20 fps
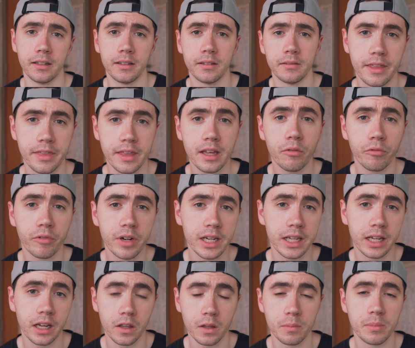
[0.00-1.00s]
I think
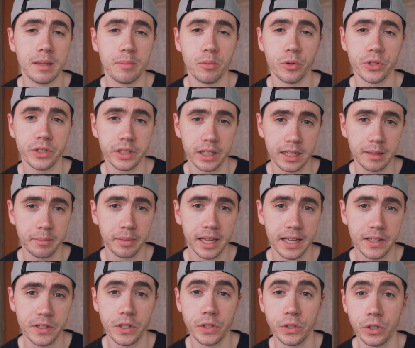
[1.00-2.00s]
reading other people's study
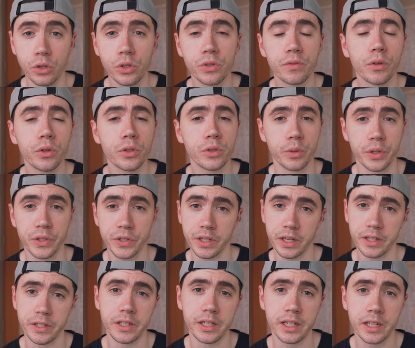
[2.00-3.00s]
plans is useful to a
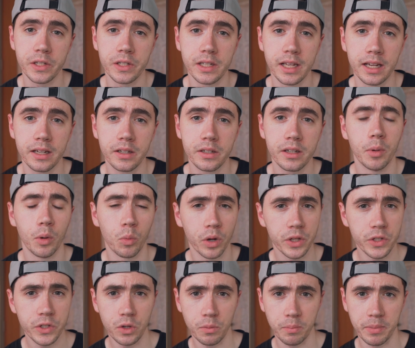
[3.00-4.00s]
certain extent, but
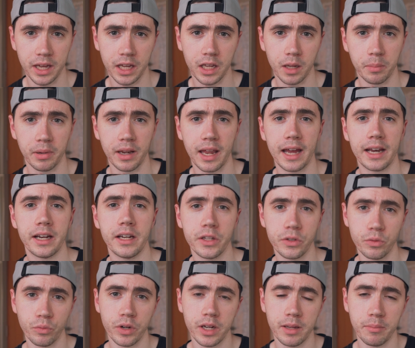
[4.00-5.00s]
once you pick a plan,
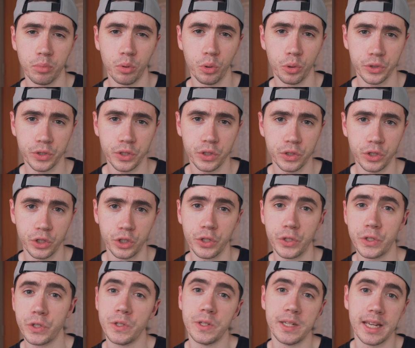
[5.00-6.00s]
it's really important to
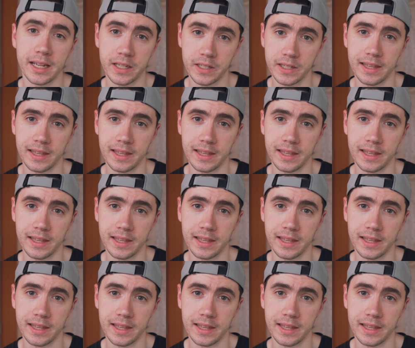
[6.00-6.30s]
just stick to